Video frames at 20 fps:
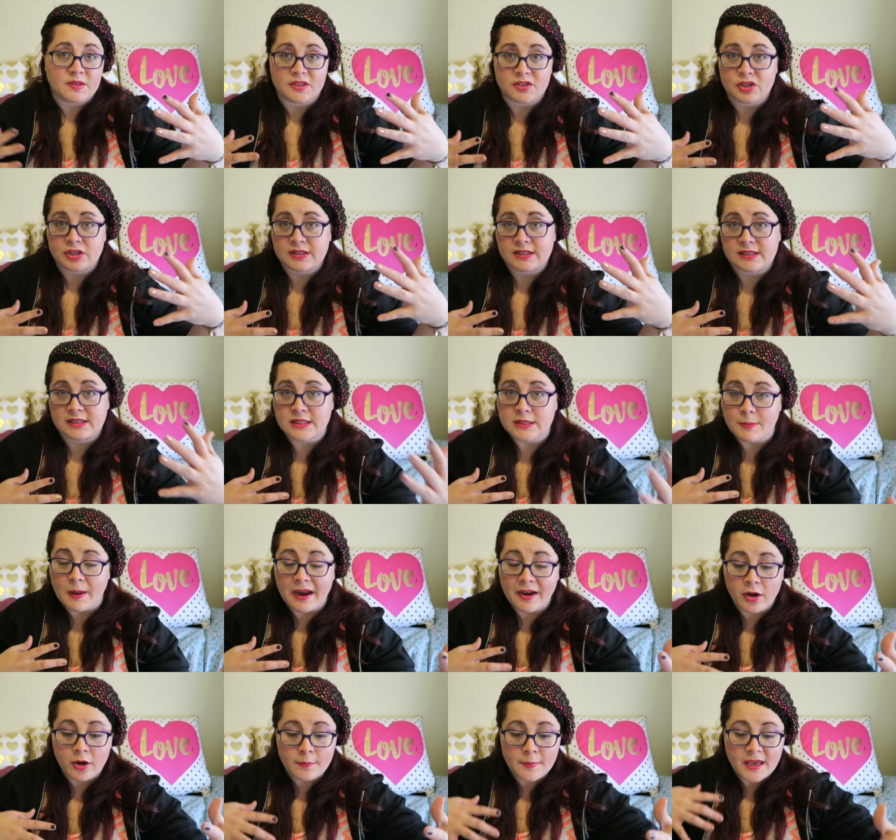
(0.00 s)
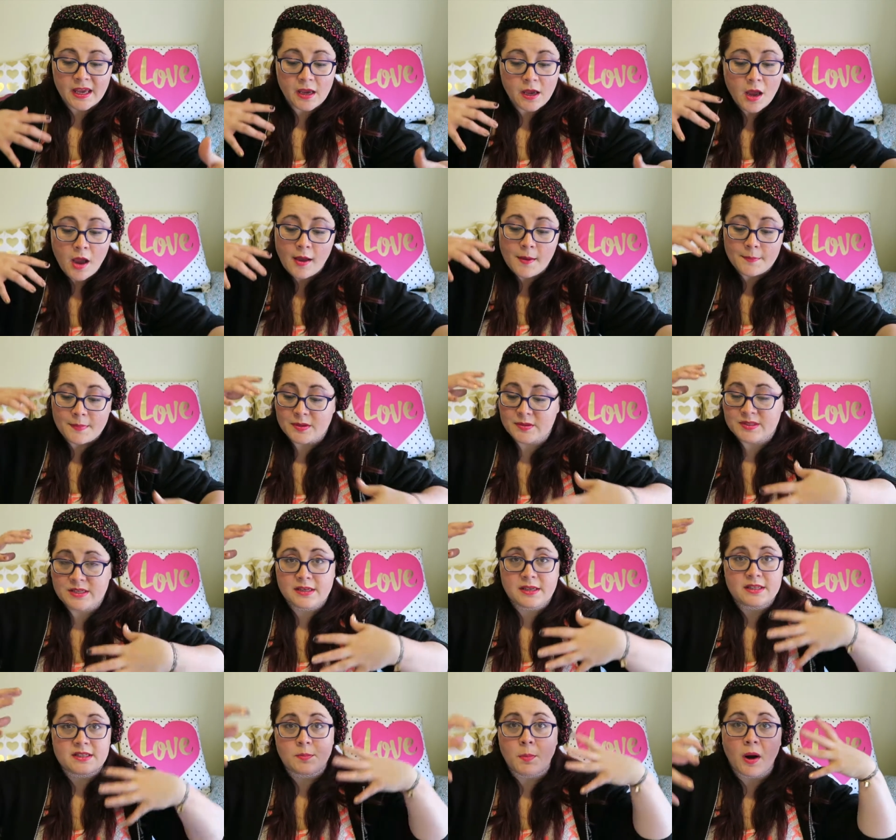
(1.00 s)
Musicians inspire me.
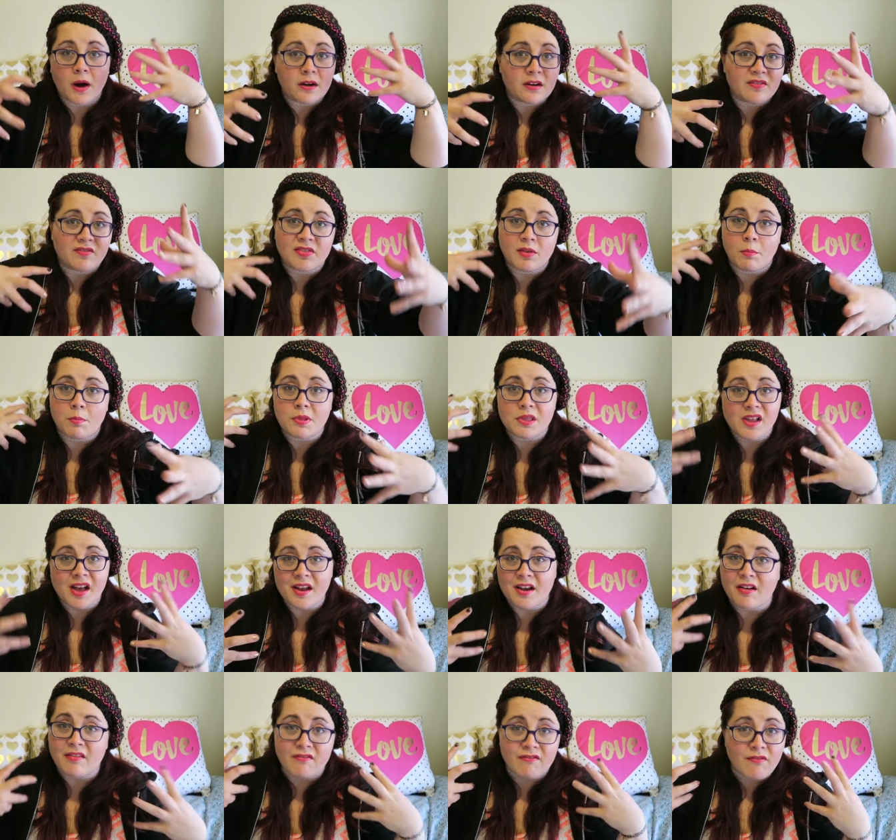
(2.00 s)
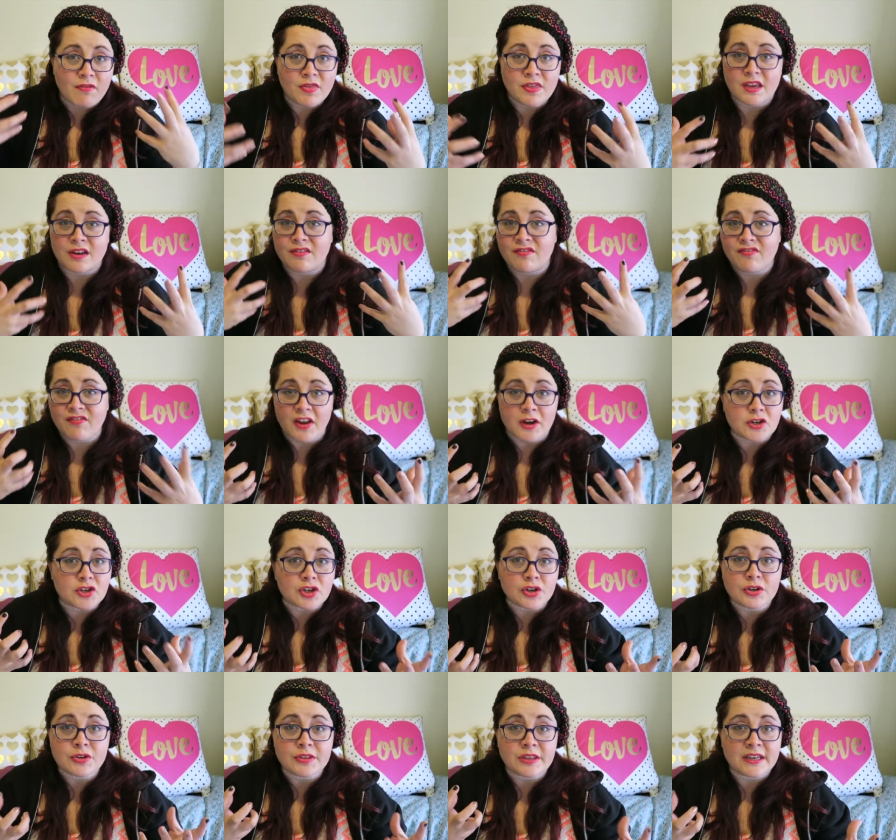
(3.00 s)
Music is part of the blood of the
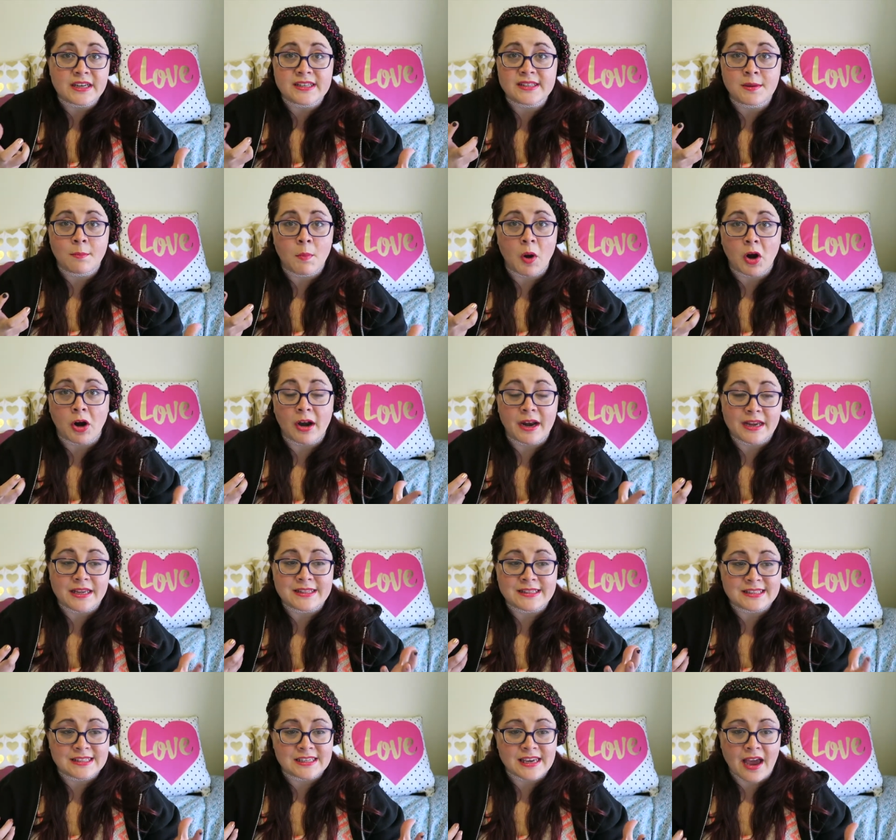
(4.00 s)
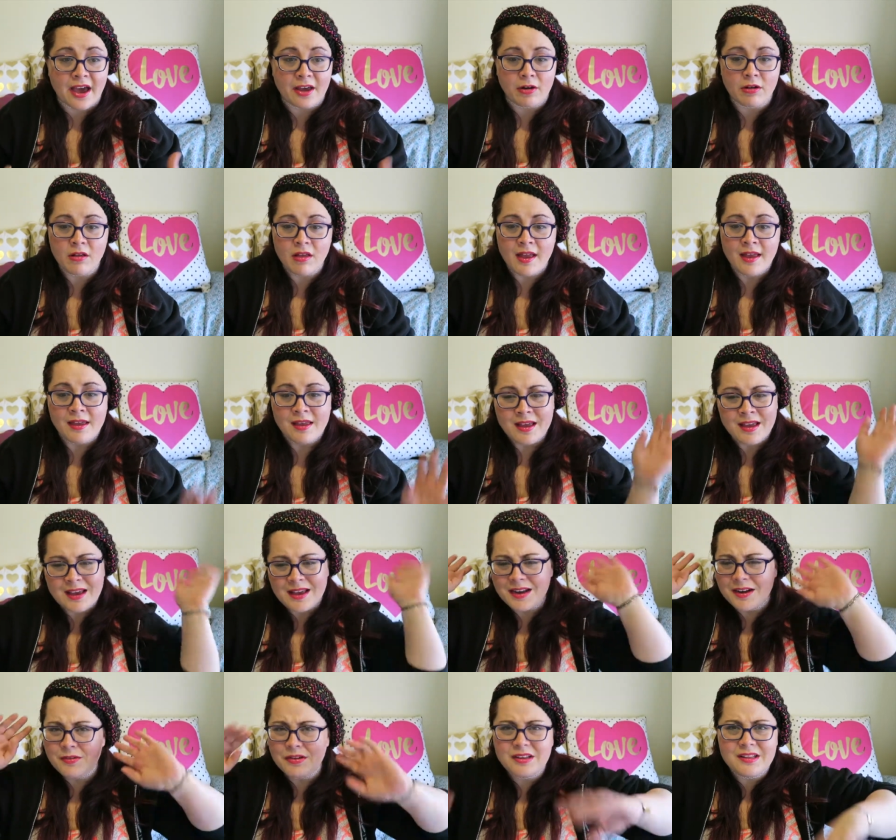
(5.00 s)
adventure that is Amara in Seattle.
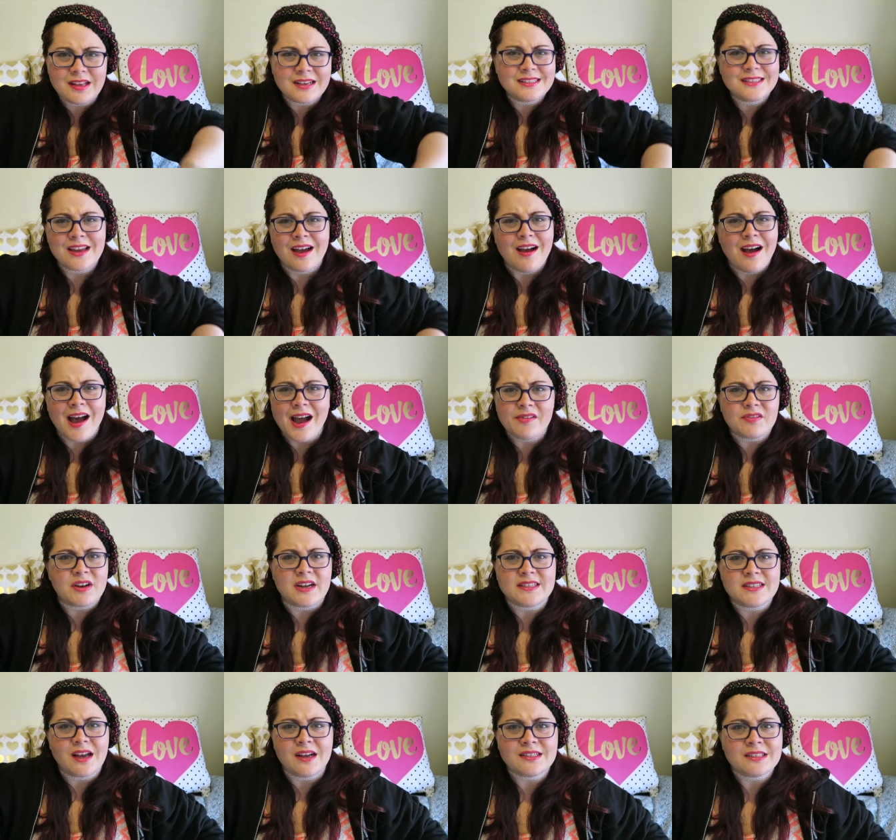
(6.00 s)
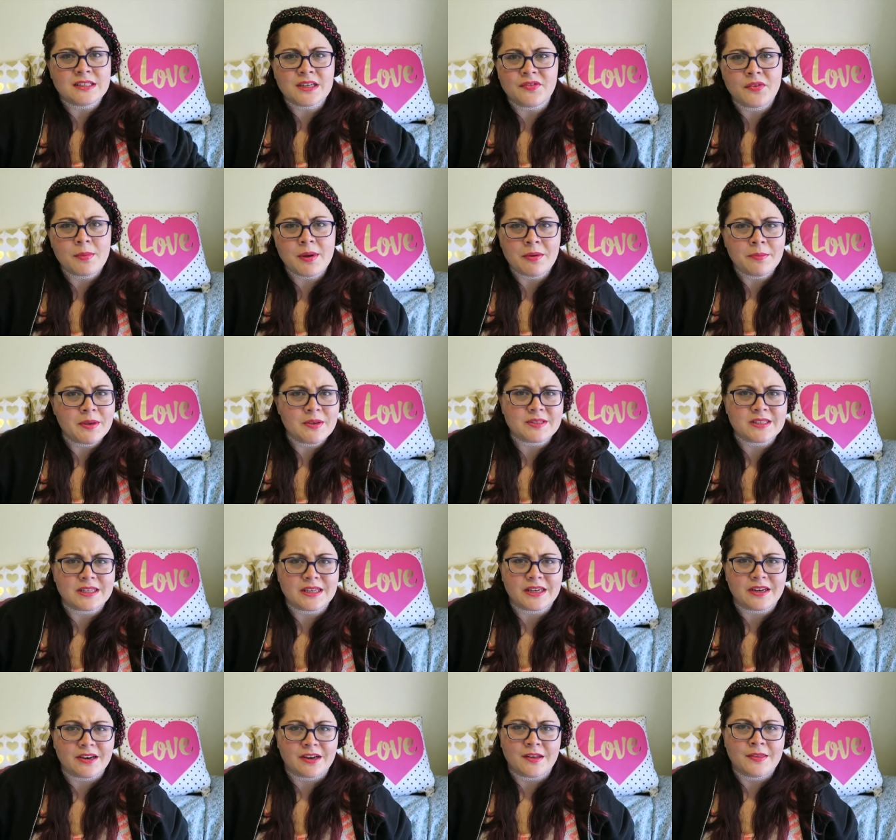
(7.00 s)
And I realize I've not talked enough about
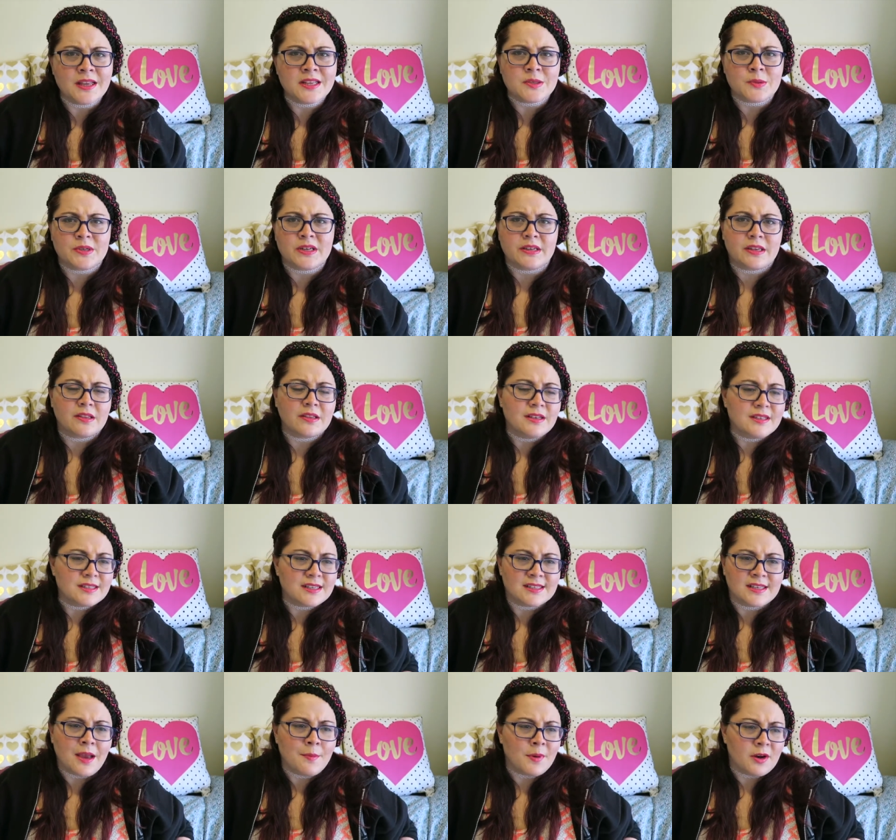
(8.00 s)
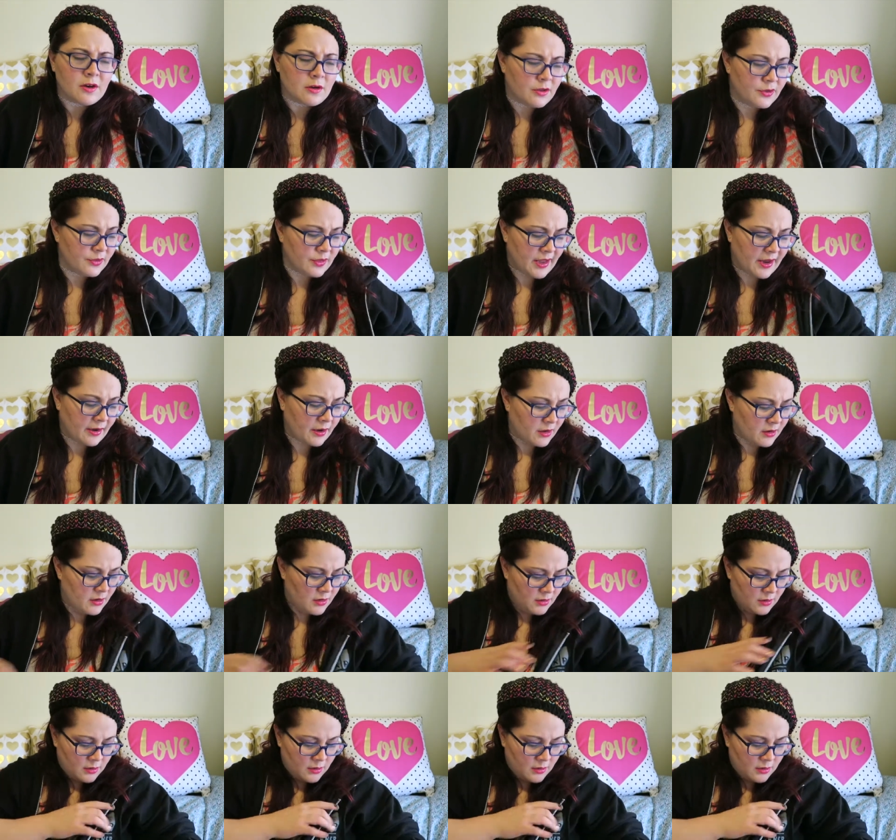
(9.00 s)
music here and that's ridiculous because I'm a girl who like